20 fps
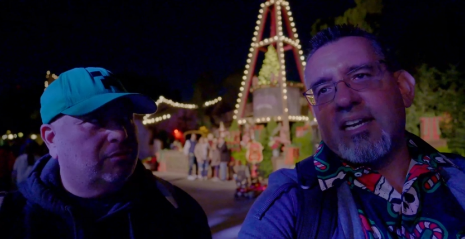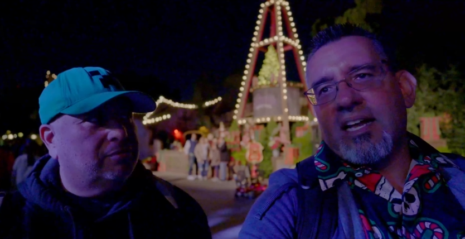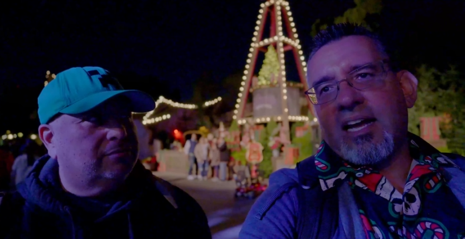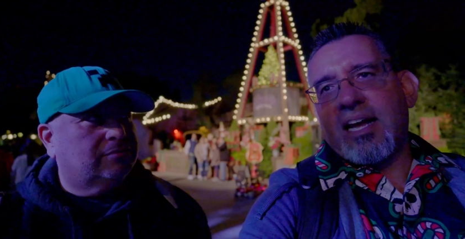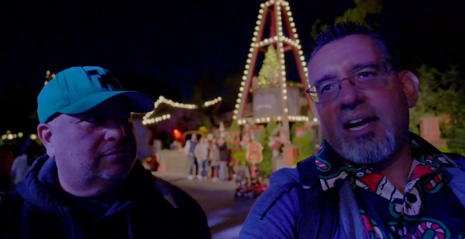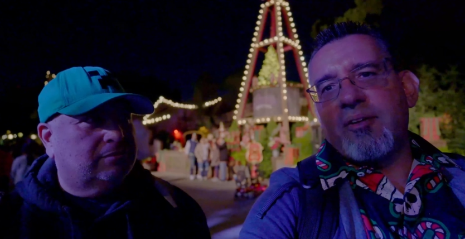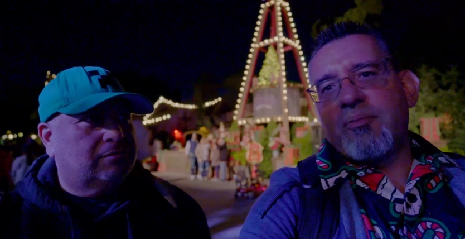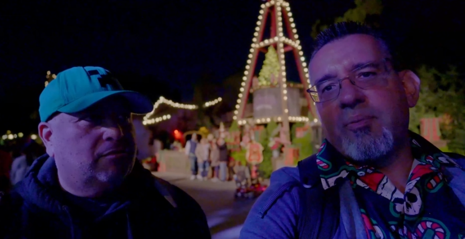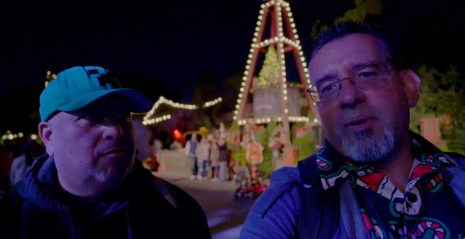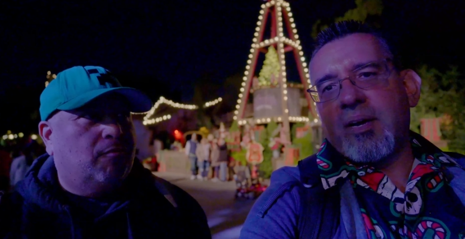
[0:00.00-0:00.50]
Speaker 1: and
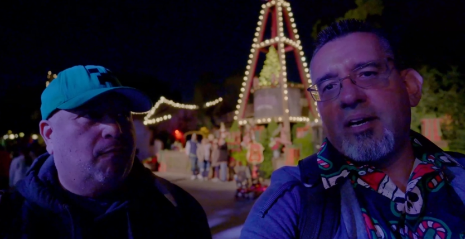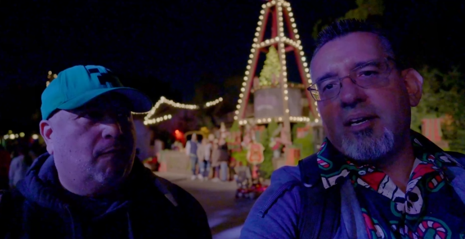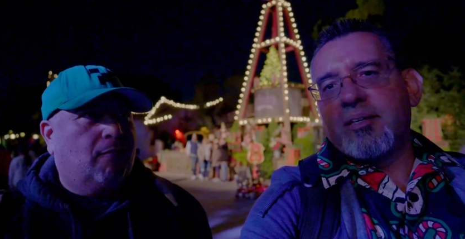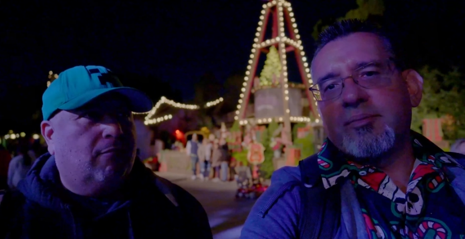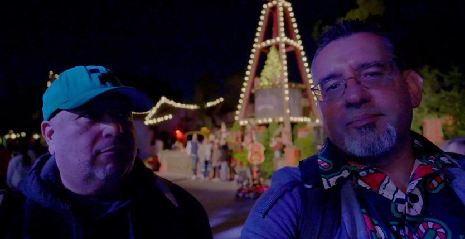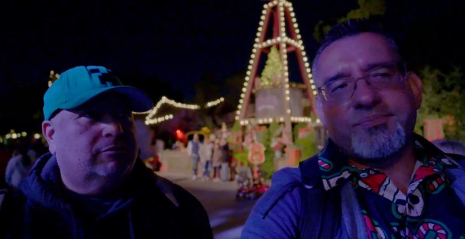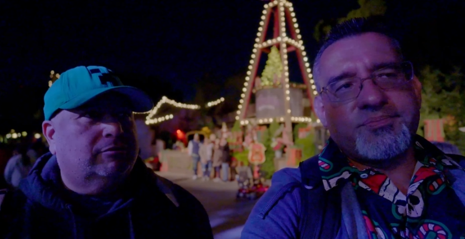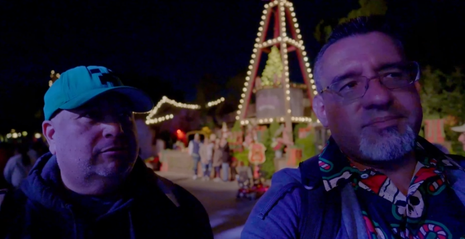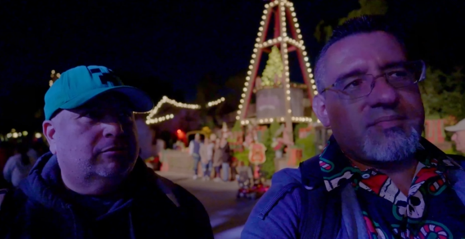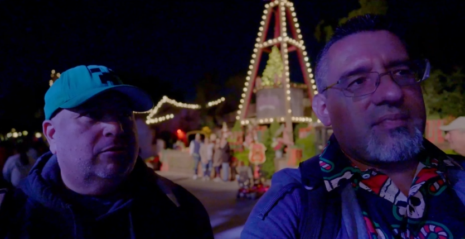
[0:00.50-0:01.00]
I, well,
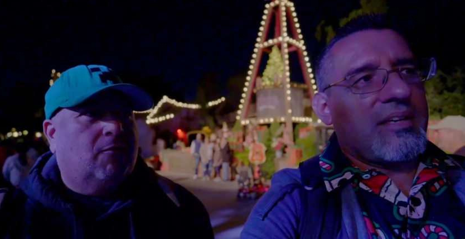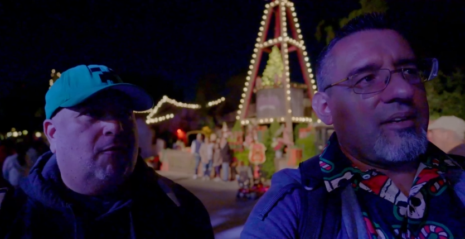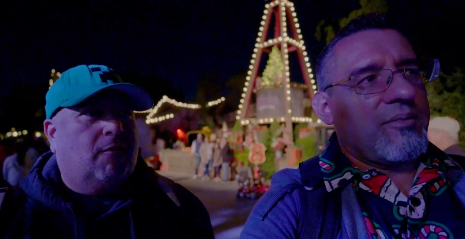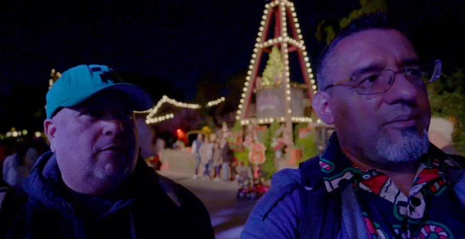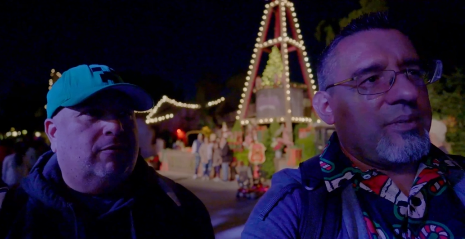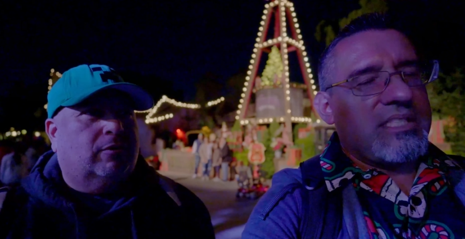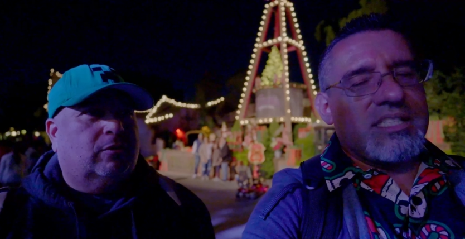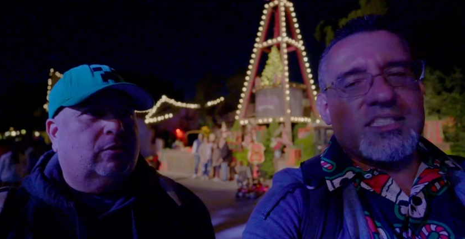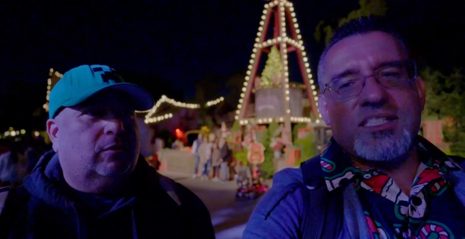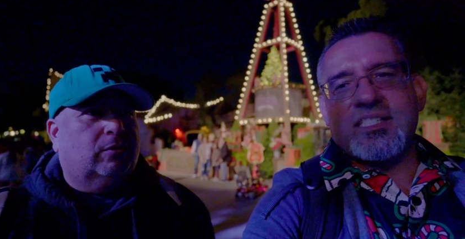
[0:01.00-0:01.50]

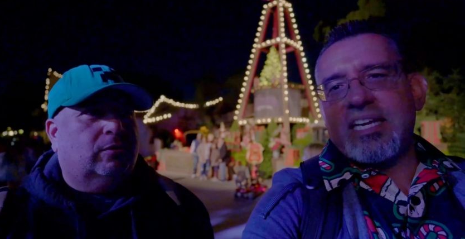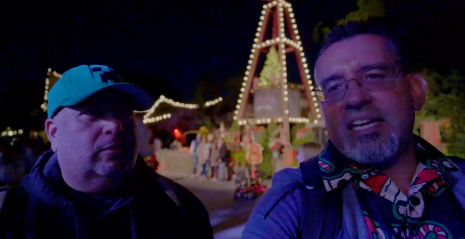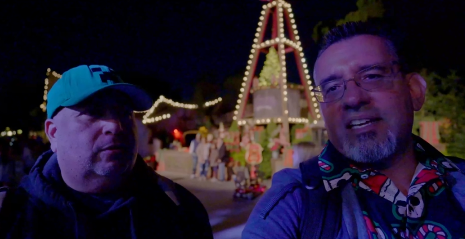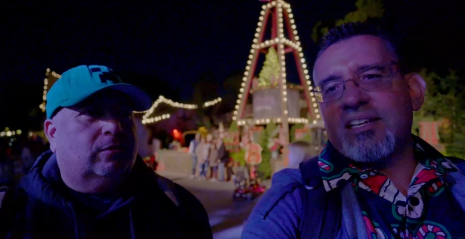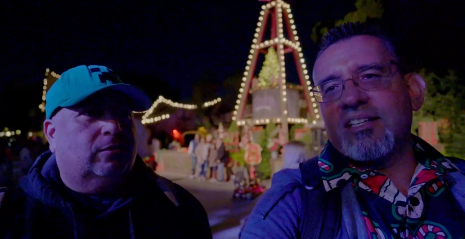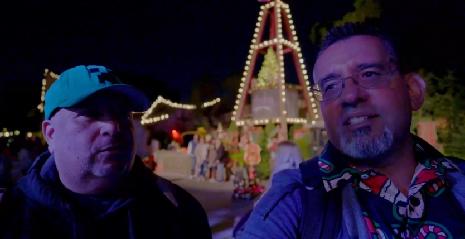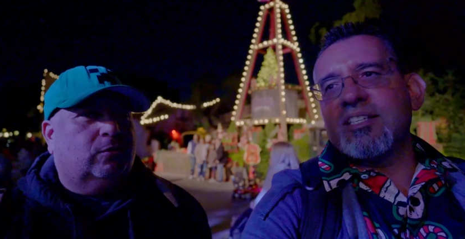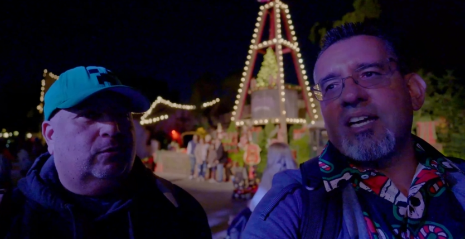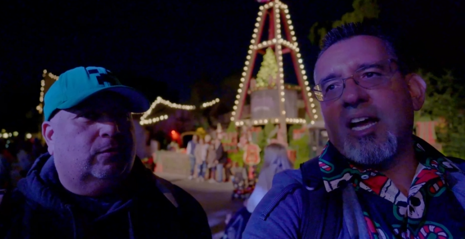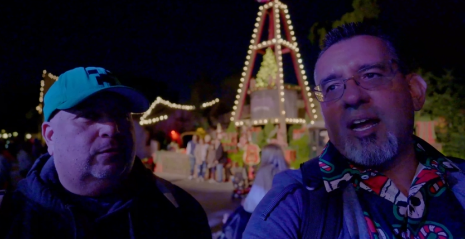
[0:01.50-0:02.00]
we just take
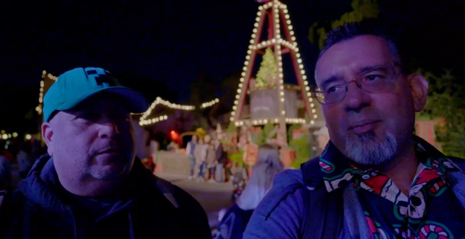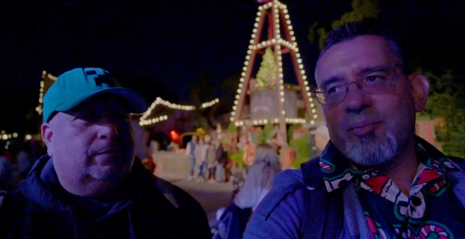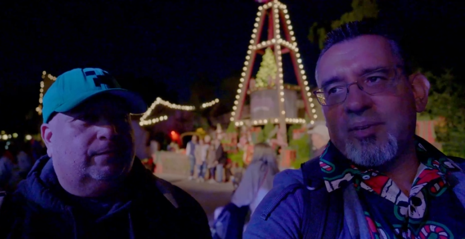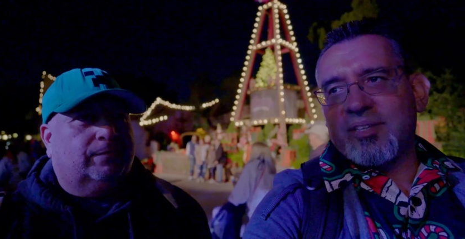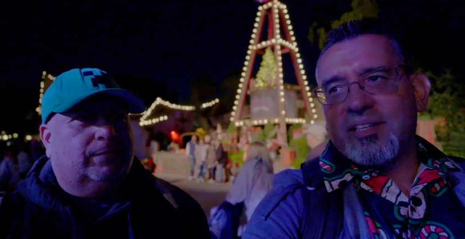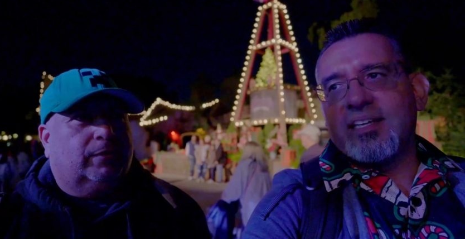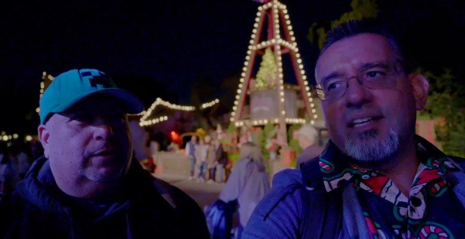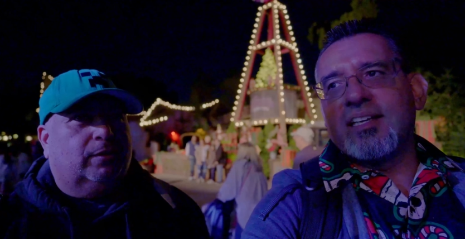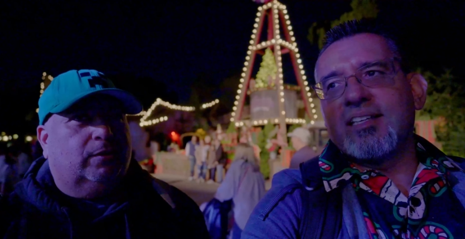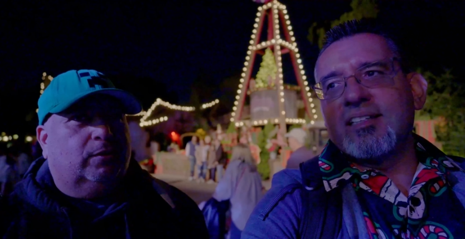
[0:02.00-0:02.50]
our time
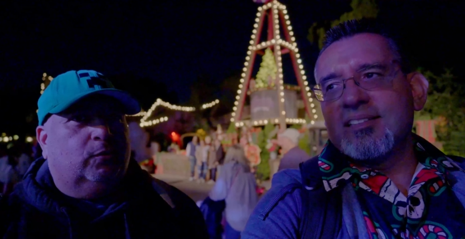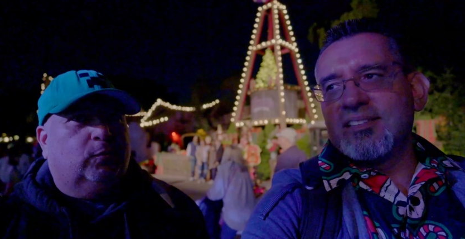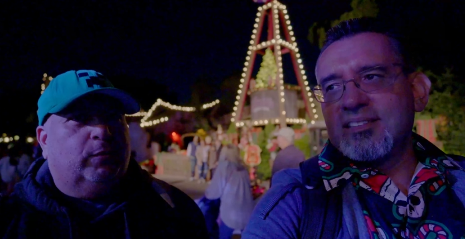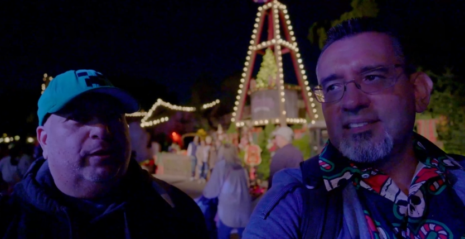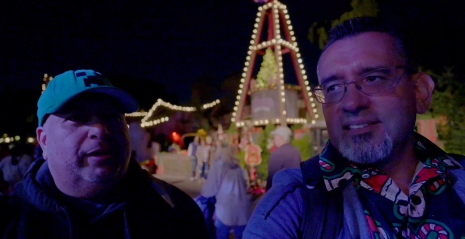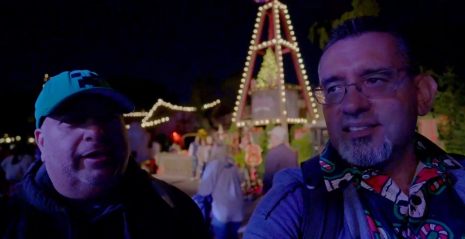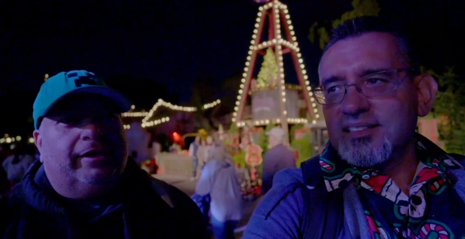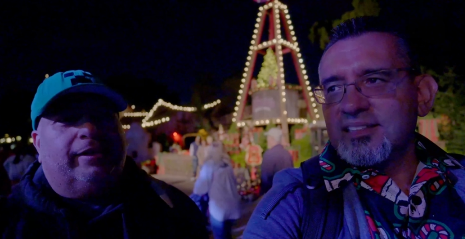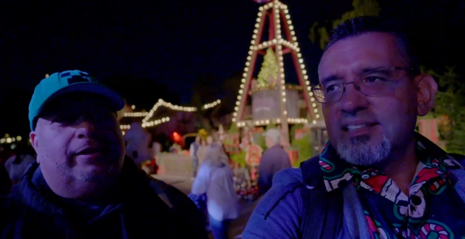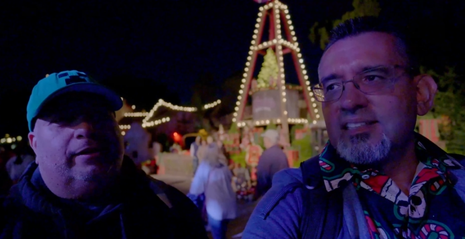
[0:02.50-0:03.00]
with it. We
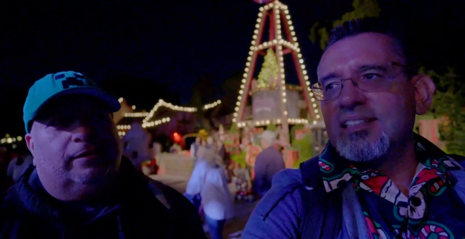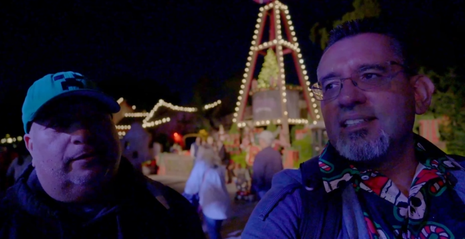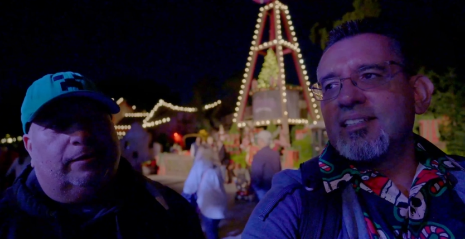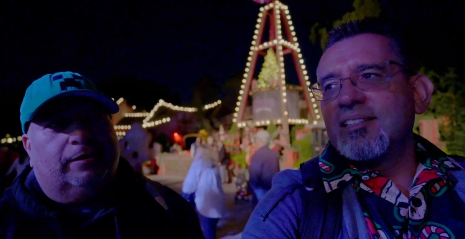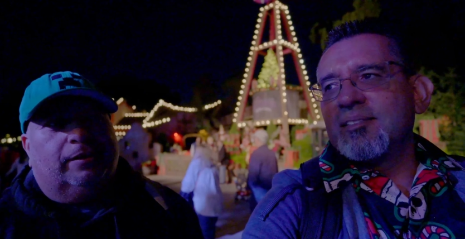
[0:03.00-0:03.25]
did,